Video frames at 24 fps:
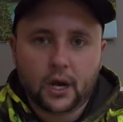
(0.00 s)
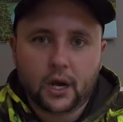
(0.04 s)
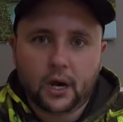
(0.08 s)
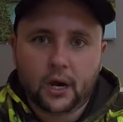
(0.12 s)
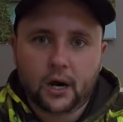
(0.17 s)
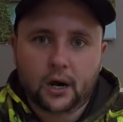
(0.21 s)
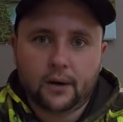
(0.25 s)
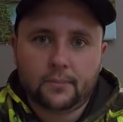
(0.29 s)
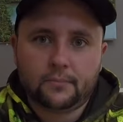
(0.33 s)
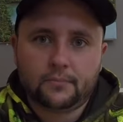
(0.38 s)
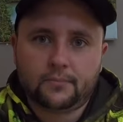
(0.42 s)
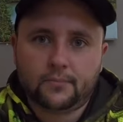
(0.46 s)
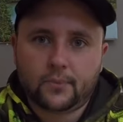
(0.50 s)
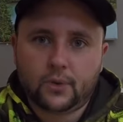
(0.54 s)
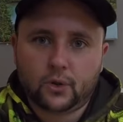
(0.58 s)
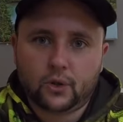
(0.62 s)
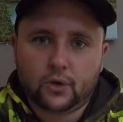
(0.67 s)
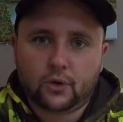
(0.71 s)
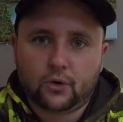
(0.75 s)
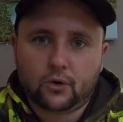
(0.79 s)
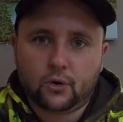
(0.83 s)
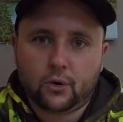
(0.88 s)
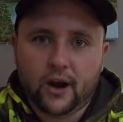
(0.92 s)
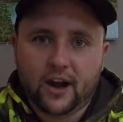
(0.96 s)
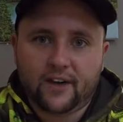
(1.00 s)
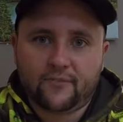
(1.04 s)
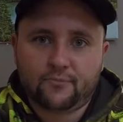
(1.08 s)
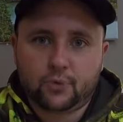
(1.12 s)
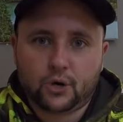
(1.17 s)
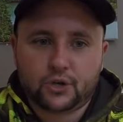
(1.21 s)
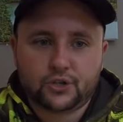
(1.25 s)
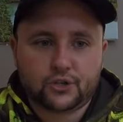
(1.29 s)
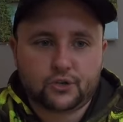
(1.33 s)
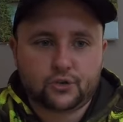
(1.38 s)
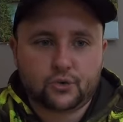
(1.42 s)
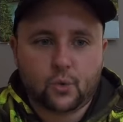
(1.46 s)
Um, little craft
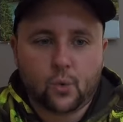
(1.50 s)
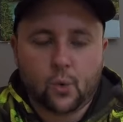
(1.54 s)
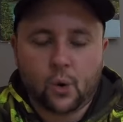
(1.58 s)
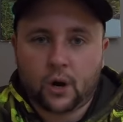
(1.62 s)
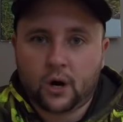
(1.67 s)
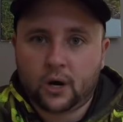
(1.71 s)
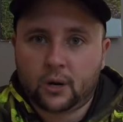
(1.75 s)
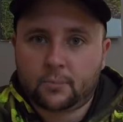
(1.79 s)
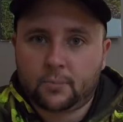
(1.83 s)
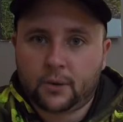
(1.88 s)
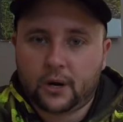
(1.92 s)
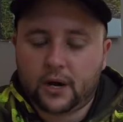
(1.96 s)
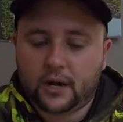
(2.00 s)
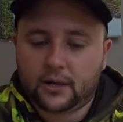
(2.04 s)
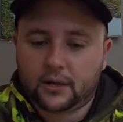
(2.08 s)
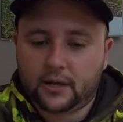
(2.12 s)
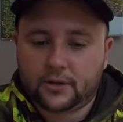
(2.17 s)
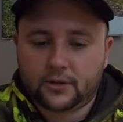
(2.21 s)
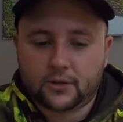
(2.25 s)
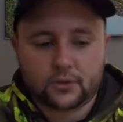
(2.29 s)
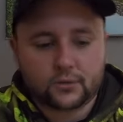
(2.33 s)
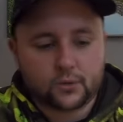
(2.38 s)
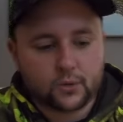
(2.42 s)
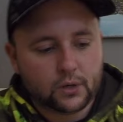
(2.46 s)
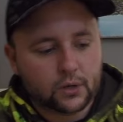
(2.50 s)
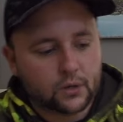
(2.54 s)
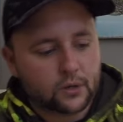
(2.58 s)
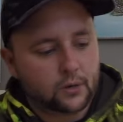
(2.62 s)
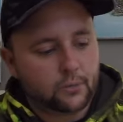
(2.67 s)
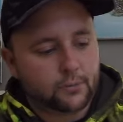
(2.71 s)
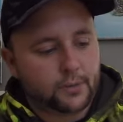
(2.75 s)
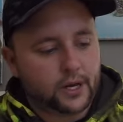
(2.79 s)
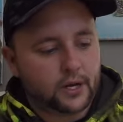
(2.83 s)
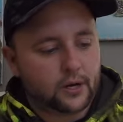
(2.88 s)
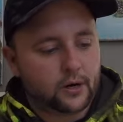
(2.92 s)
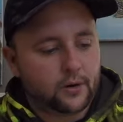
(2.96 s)
brushes will work, but I like this one a
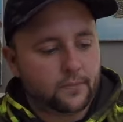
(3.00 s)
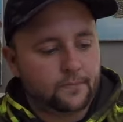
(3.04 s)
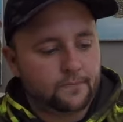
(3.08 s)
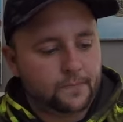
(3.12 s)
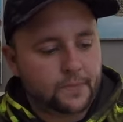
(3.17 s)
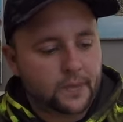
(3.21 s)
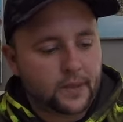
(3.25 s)
little better.